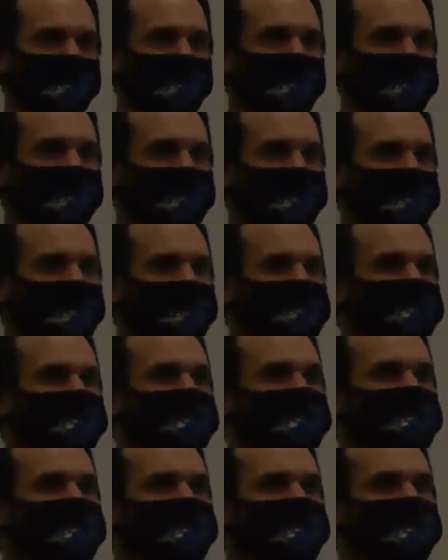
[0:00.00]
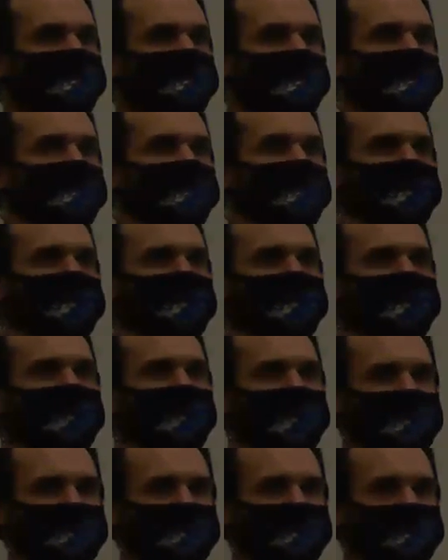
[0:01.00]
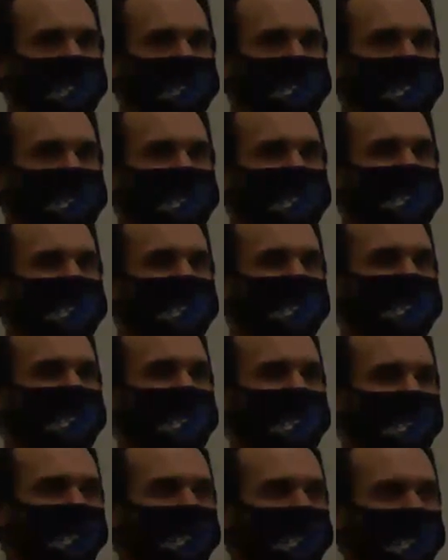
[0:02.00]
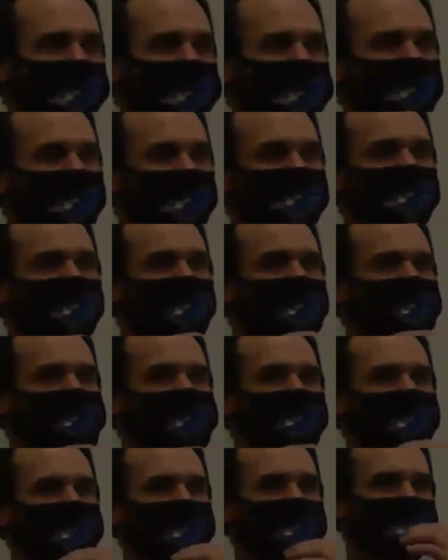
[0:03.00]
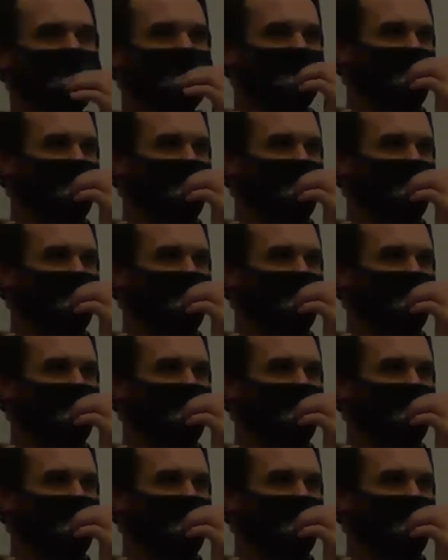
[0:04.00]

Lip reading: You can plead the Fifth, but we talked about how pleading the